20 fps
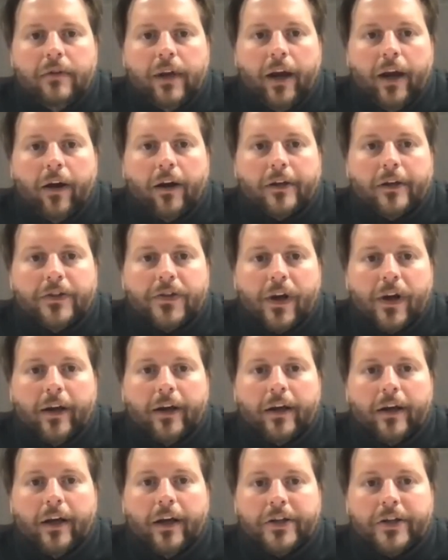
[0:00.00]
Eric. Sorry
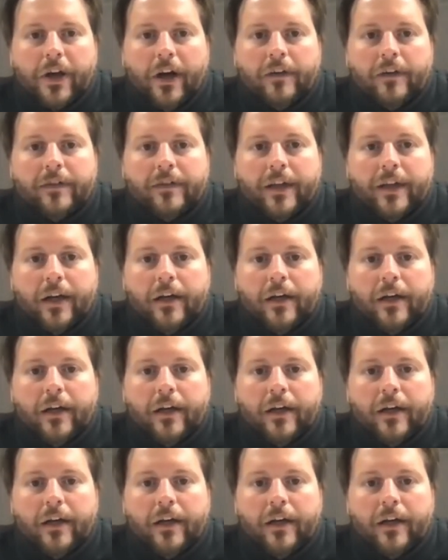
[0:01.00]
to cut you off there.